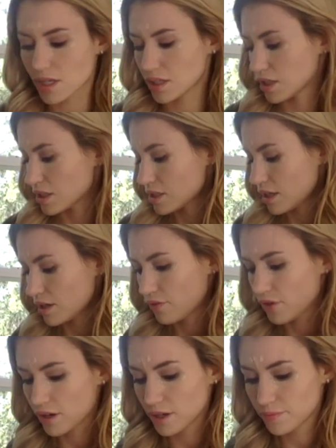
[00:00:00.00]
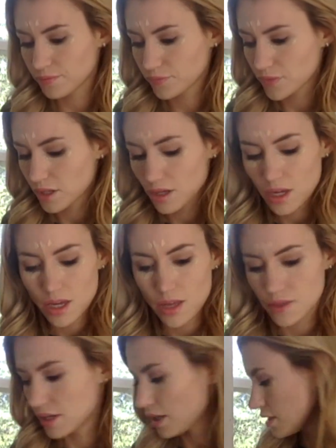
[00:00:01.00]
Looks kind of funny.
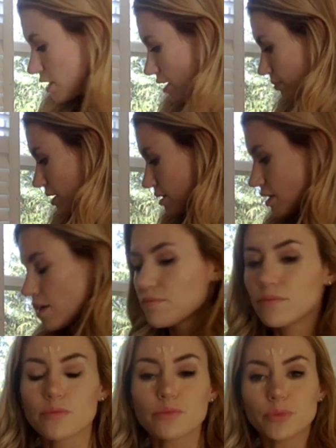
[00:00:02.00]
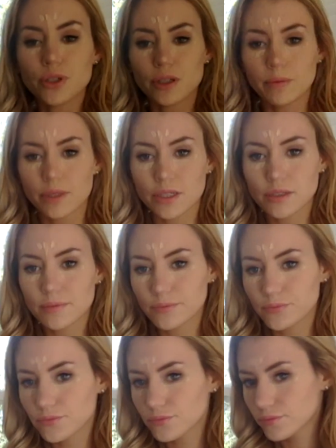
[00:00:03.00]
Then I take my same beauty blender
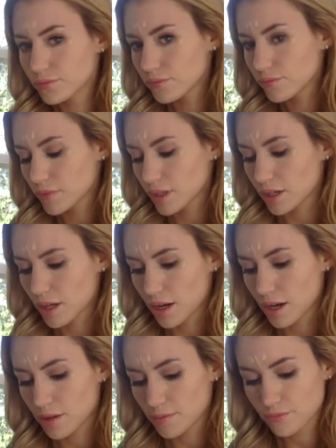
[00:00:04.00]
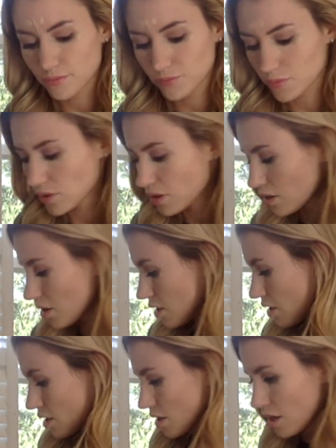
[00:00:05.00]
that I had,
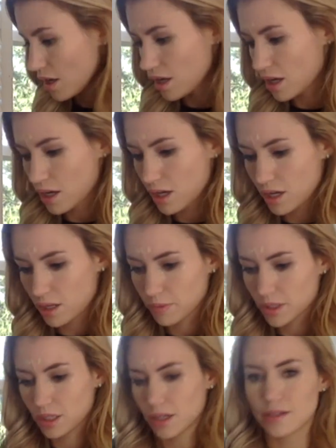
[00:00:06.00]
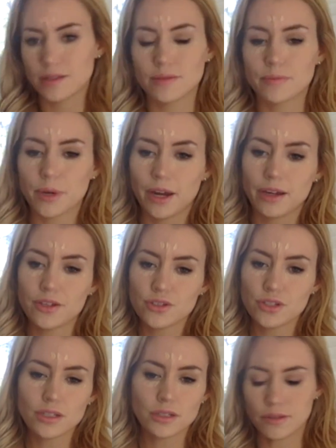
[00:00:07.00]
and I'm going to kind of spray. I
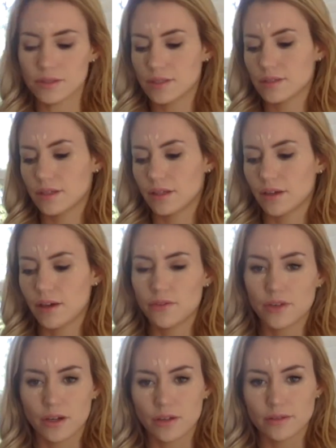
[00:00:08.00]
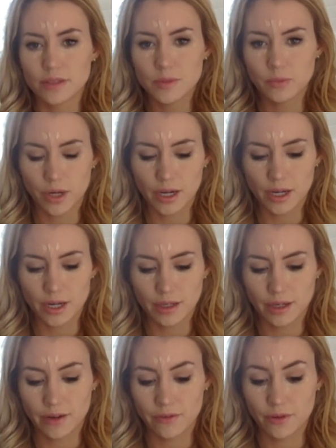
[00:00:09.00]
usually use this like Evian spray. I
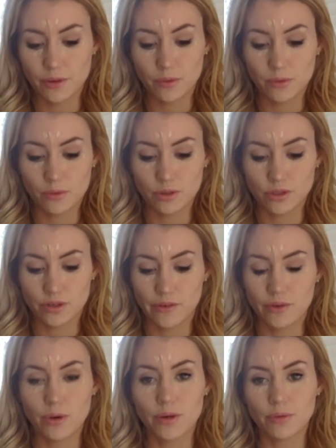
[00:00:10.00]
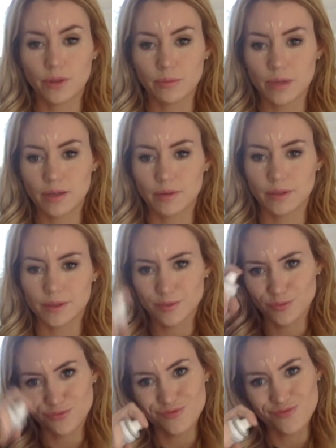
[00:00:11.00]
have a travel one with me, and it's
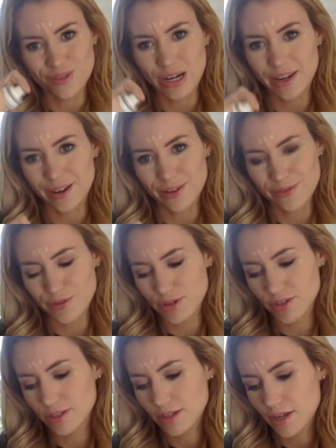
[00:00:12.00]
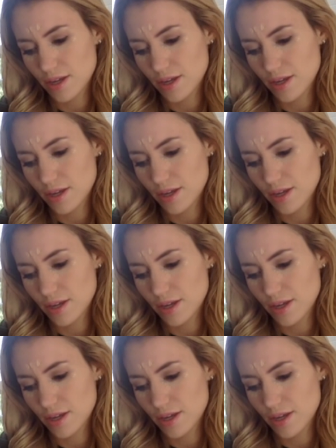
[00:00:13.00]
running out, of course.